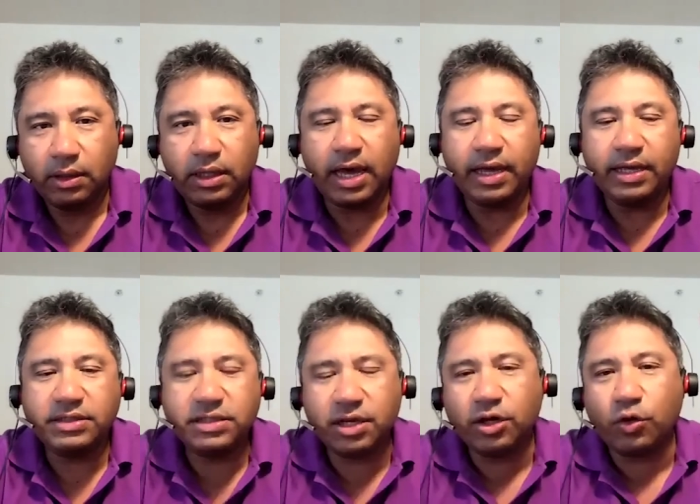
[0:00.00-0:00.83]
Yeah,
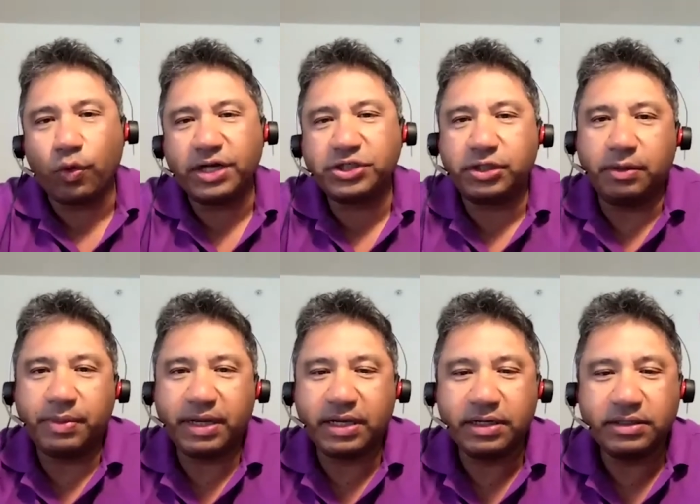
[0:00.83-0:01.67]
it's a good question,
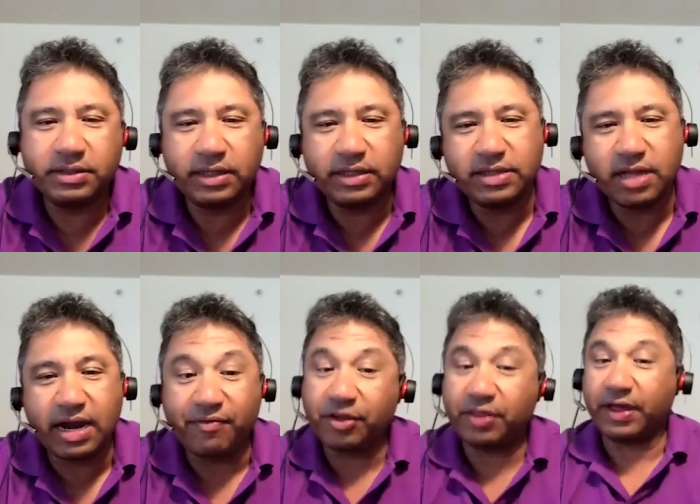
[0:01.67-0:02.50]
because it's not
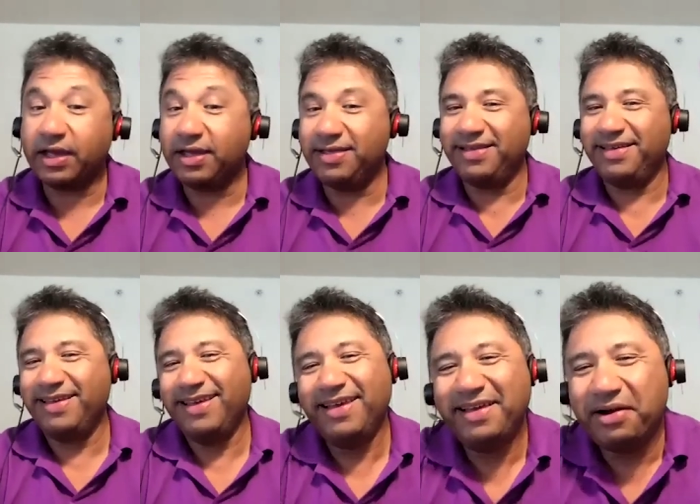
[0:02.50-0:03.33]
everything,
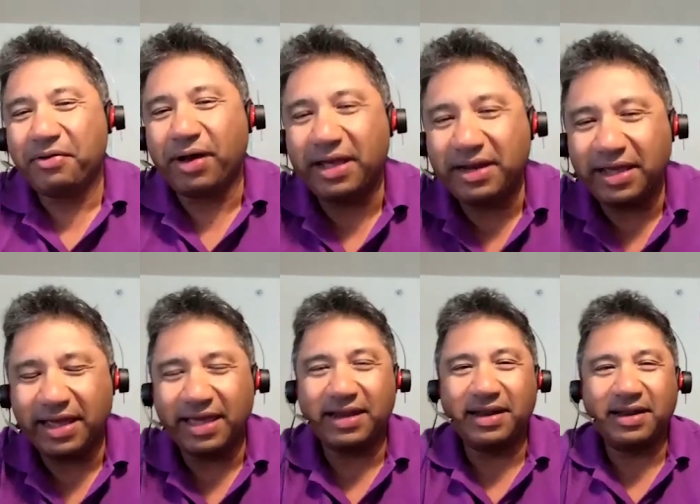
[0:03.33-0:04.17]
right?
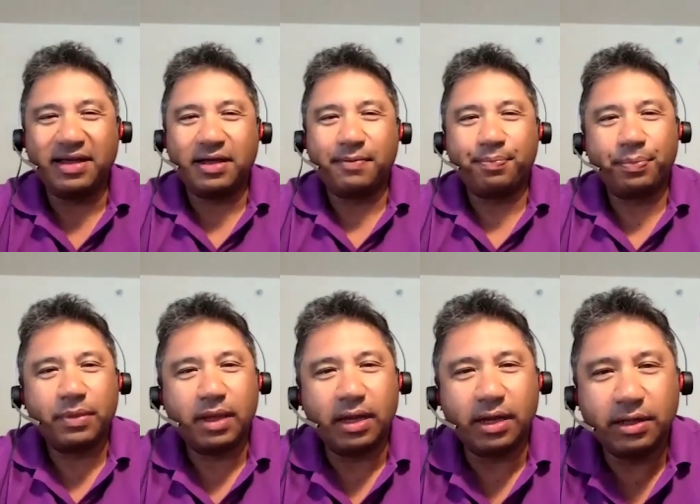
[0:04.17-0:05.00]
And
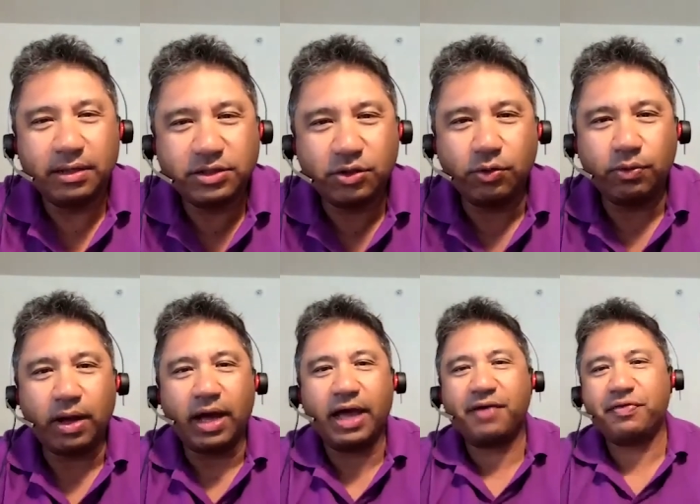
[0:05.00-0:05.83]
so
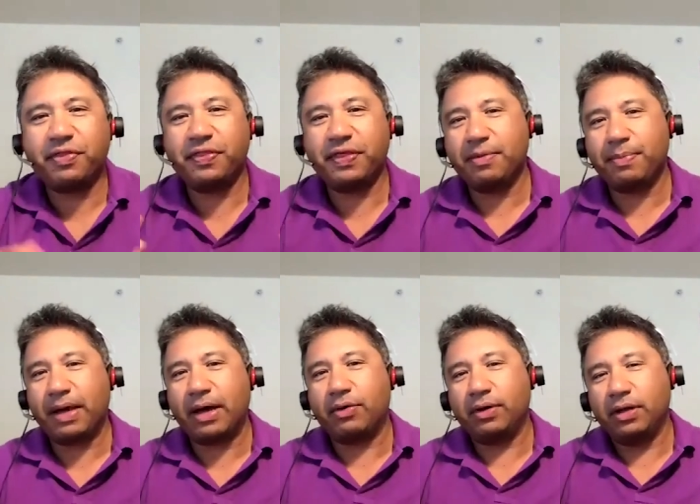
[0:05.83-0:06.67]
I often think
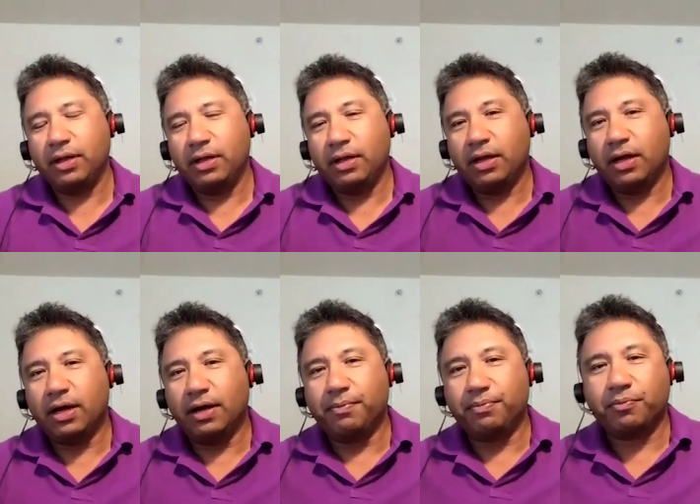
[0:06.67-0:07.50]
about
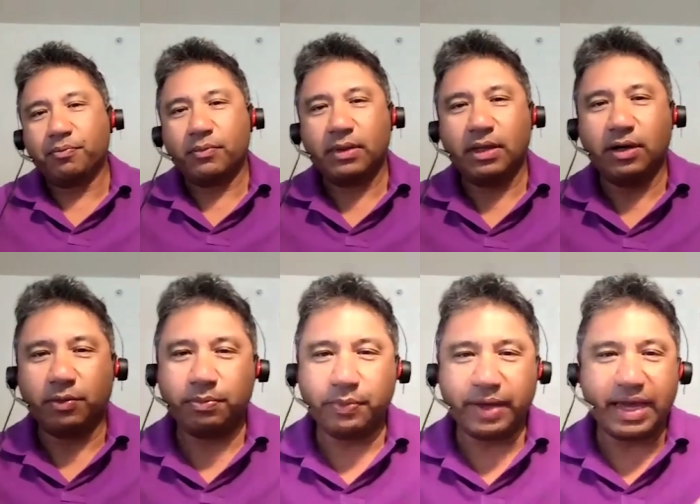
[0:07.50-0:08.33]
you
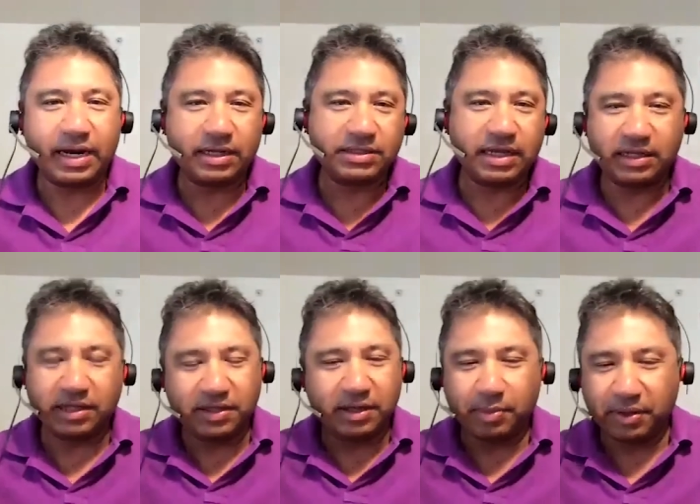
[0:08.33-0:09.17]
know, we analysts like to
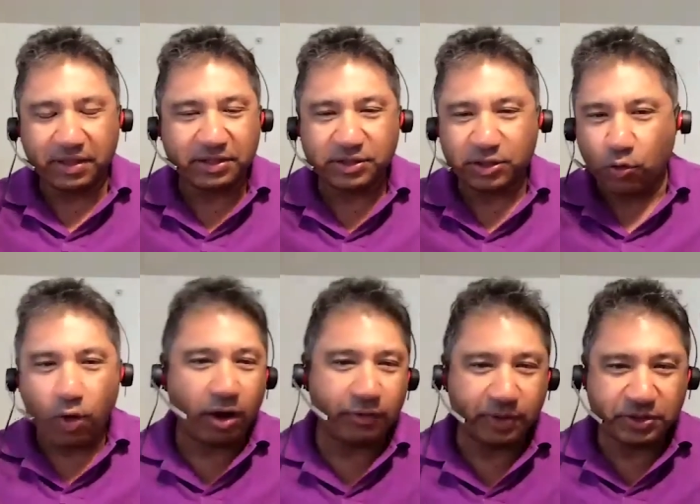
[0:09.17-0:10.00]
think about things in
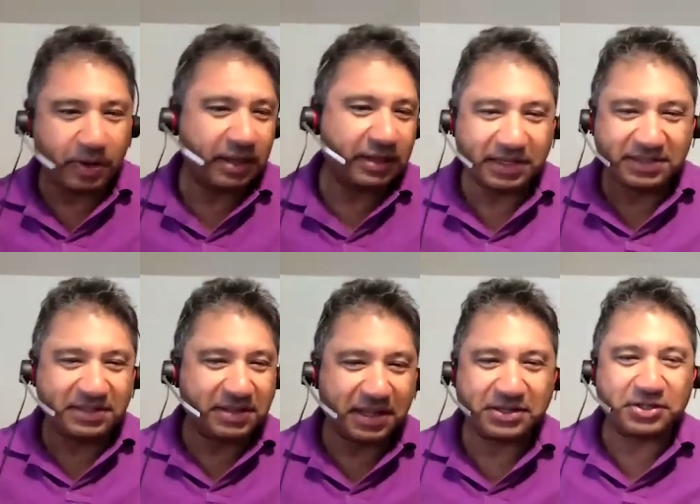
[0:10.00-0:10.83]
quadrants, right?
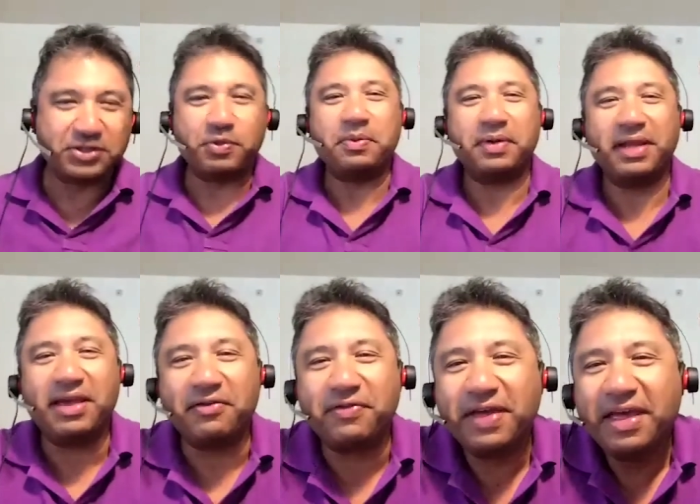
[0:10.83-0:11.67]
That's just the way we
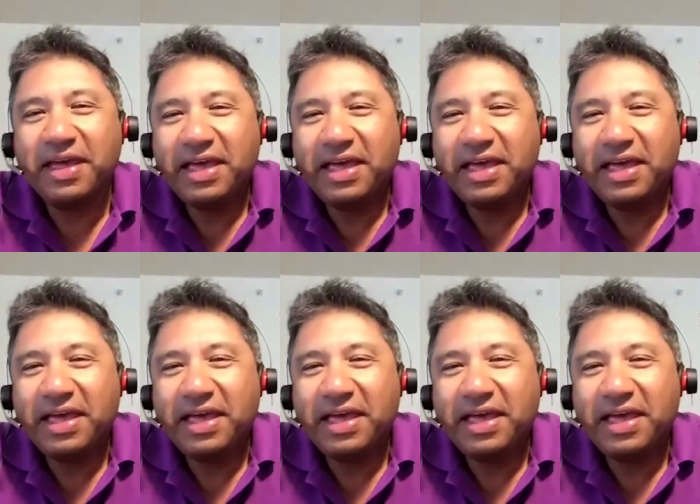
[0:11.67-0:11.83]
live.